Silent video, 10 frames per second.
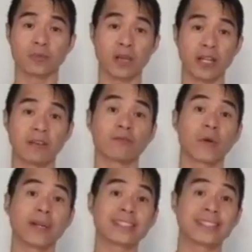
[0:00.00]
Meaning,
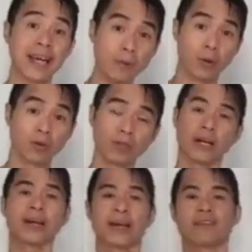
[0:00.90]
for example,
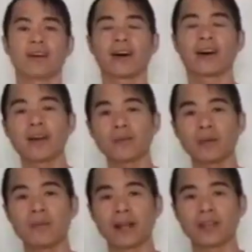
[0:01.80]
if I am
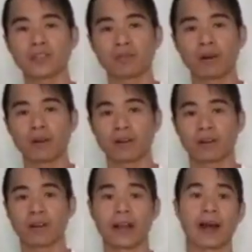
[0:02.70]
the managing
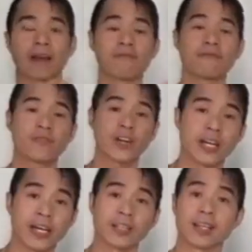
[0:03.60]
partner and I
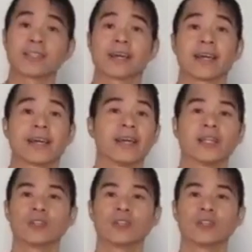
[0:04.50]
find, let's say,